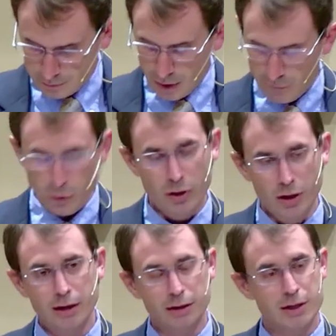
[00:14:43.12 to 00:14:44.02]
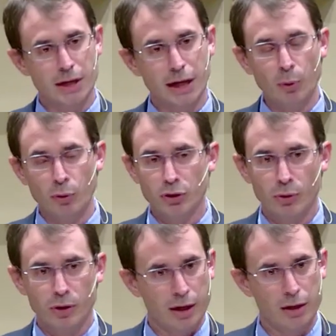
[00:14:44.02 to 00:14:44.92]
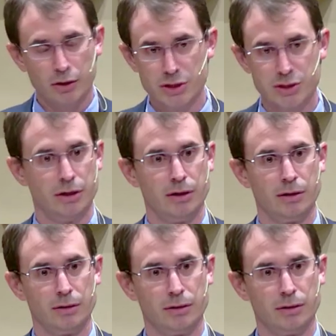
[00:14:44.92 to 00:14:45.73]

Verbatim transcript: If you are not a disciple, you are not a Christian.